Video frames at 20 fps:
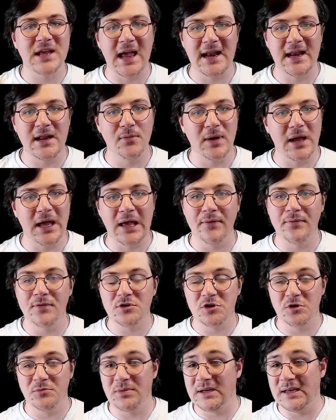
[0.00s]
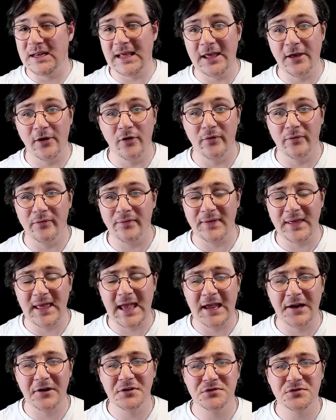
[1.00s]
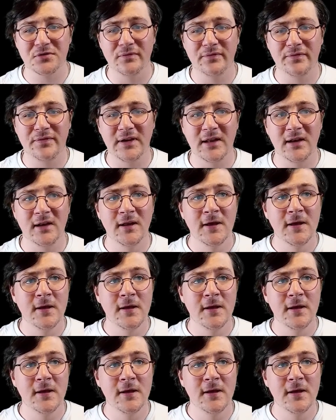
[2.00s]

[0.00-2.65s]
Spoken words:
anywhere that she'd been hit over the head or something.